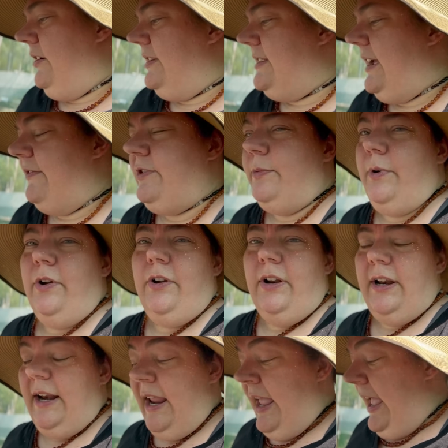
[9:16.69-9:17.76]
to have to work on
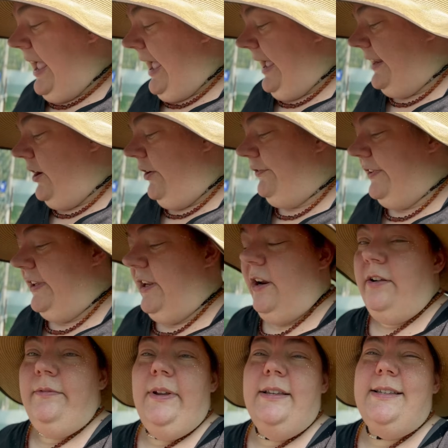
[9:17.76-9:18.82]
it, and hopefully
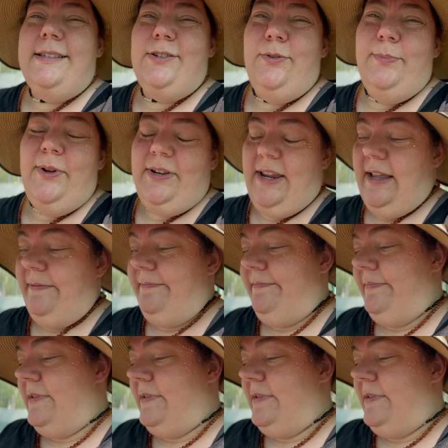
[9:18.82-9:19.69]
it doesn't all burn down,